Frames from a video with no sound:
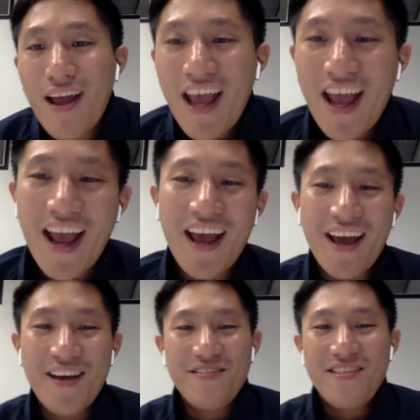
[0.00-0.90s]
And
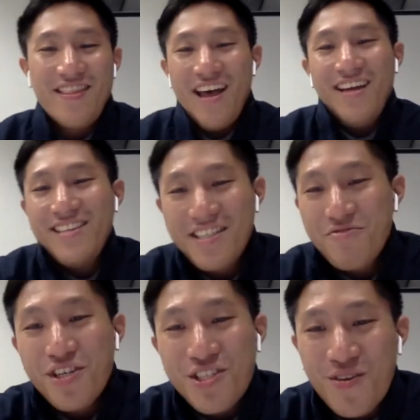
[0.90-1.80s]
that doesn't
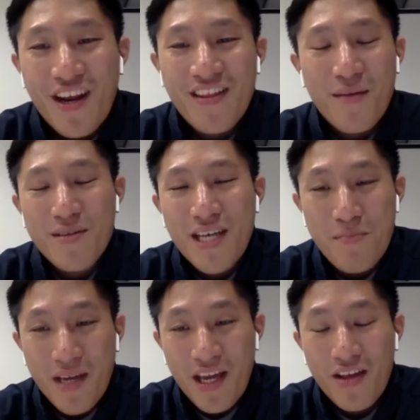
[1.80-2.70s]
really do anything besides
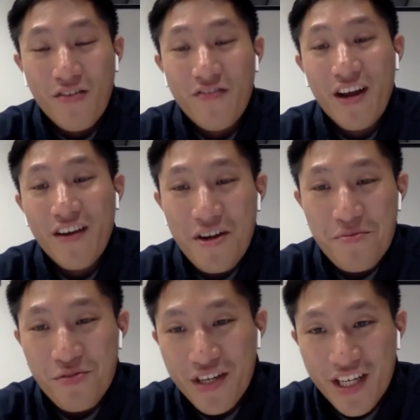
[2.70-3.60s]
making it look very, very
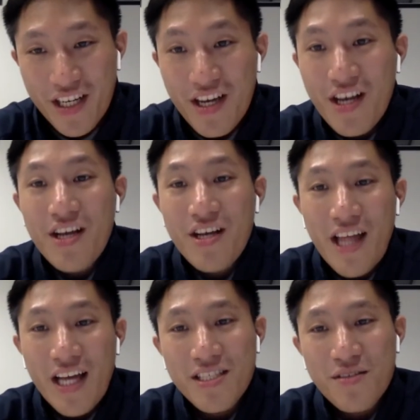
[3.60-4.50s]
pretty.
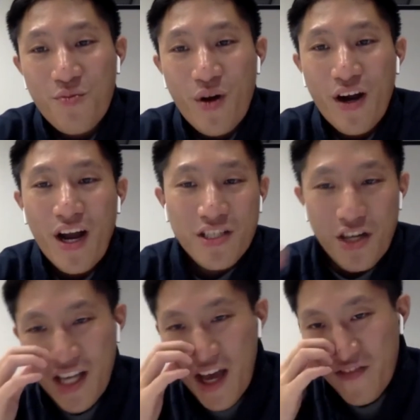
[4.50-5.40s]
That's where I try
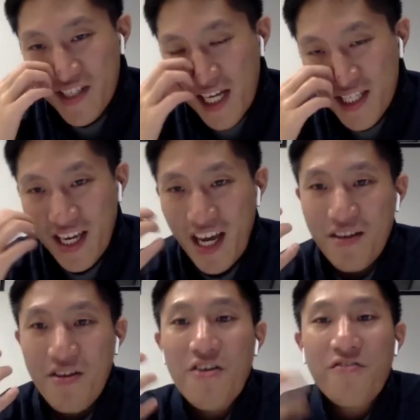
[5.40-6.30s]
to emphasize again,
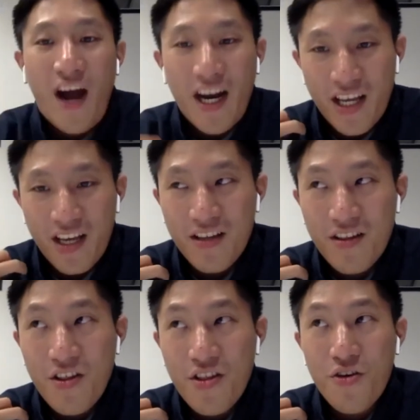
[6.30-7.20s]
finding
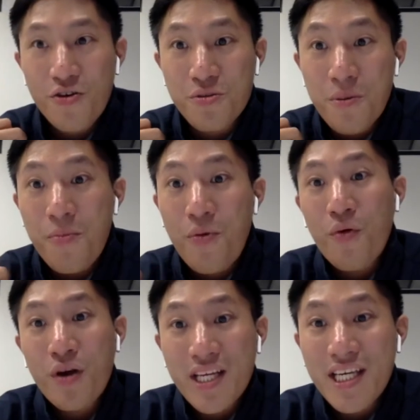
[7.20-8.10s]
those
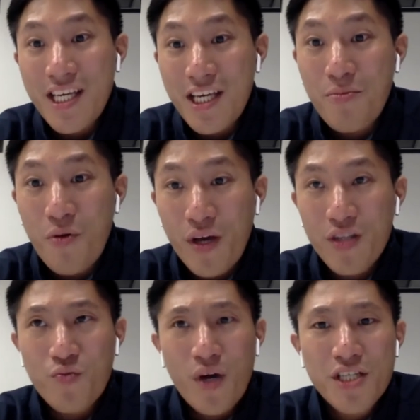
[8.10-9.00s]
important key points.
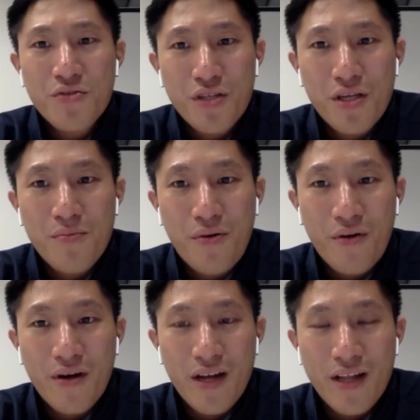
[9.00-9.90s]
What is really
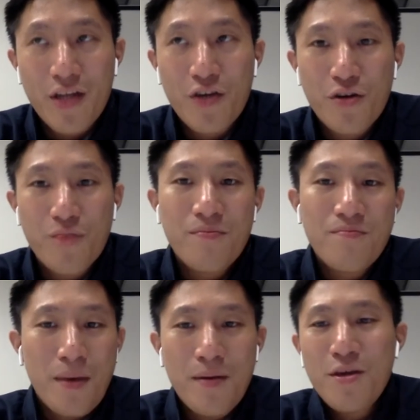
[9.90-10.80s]
important? And then
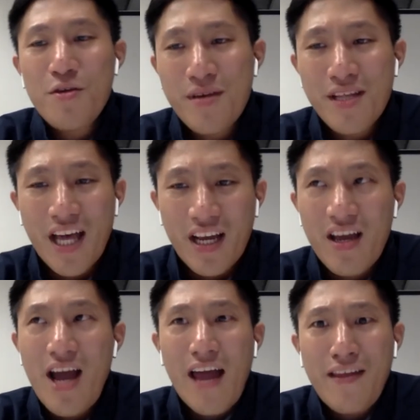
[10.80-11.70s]
maybe be like,
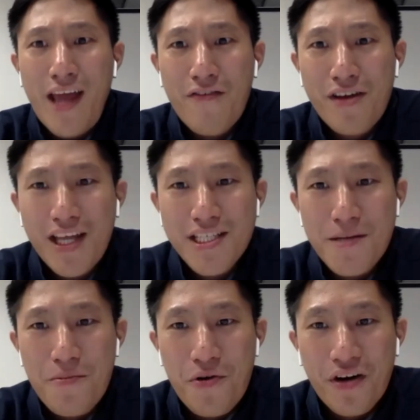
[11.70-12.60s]
I think everything is
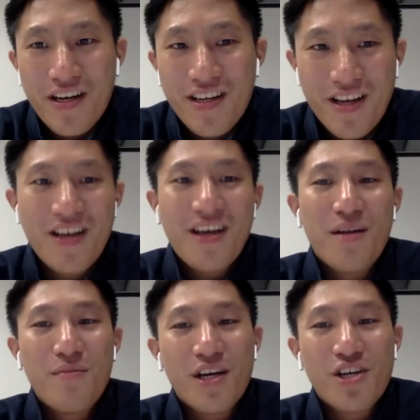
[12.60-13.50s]
important. And
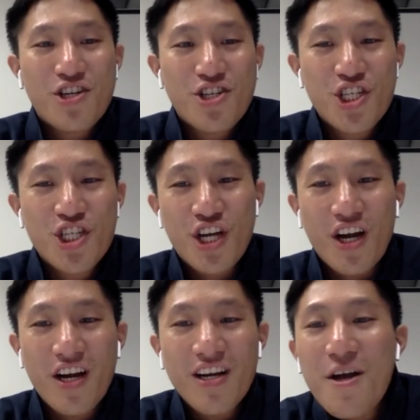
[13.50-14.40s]
I'm like,
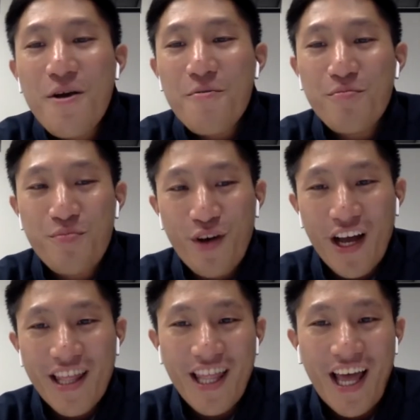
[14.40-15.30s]
sure.
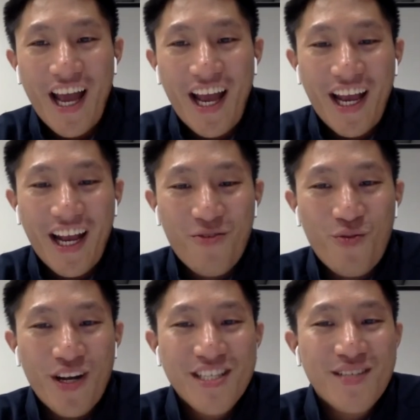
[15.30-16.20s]
But like,
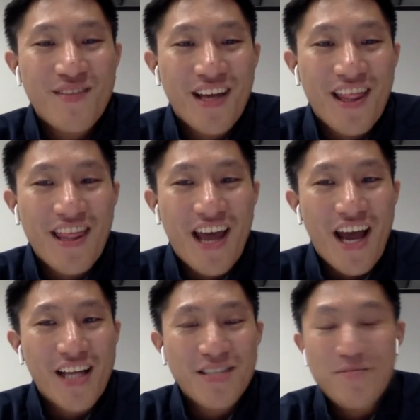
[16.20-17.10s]
what is something
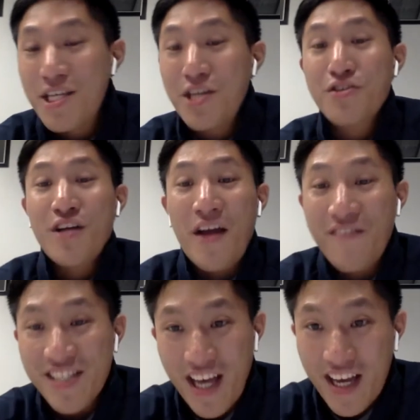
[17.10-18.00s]
that teachers are
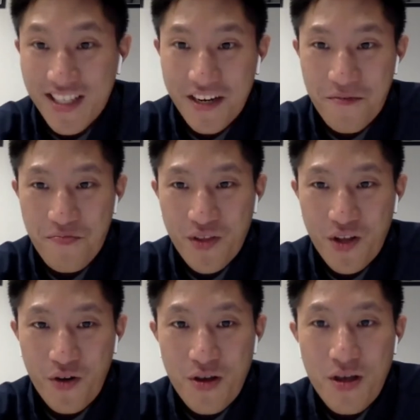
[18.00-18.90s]
emphasizing?
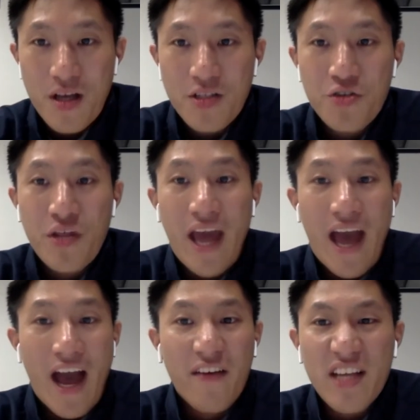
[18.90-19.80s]
Do they
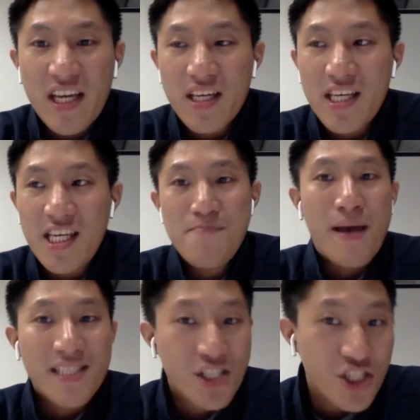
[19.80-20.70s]
have like key
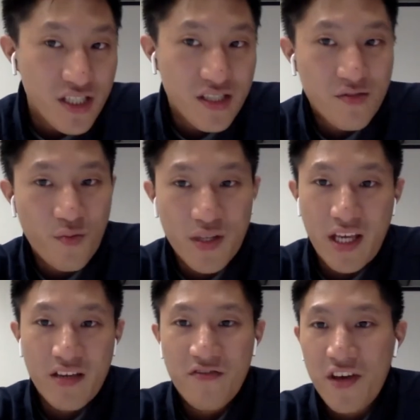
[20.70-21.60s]
messages when
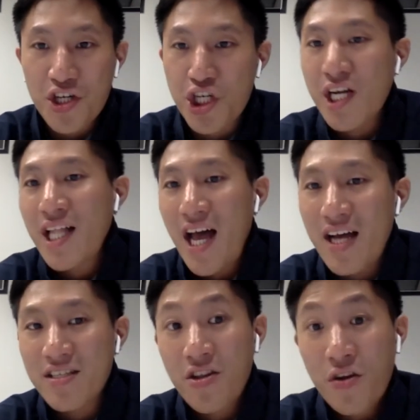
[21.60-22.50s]
they finish a class?
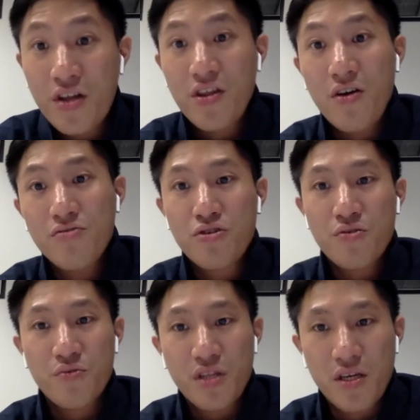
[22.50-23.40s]
Look at those. Those are
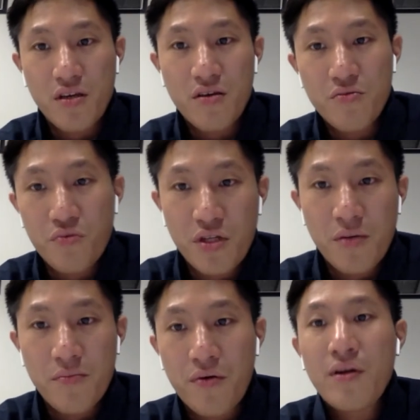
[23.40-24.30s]
really, really
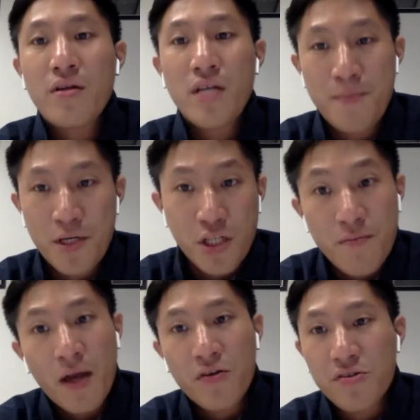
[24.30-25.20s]
important, especially in
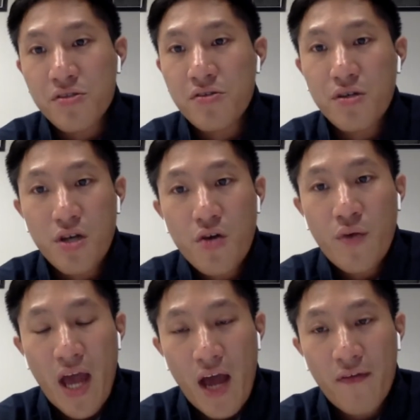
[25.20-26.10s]
medical school. We
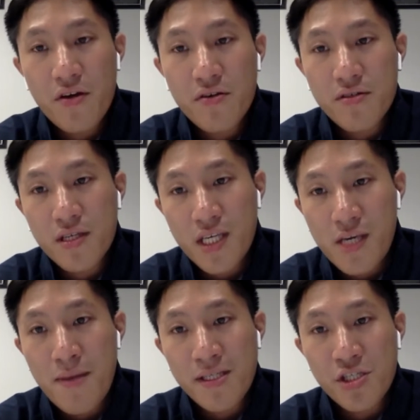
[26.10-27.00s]
have those key
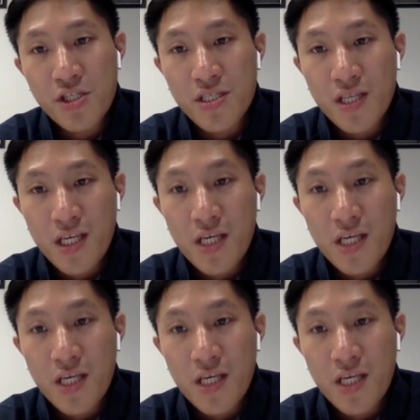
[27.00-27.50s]
messages and key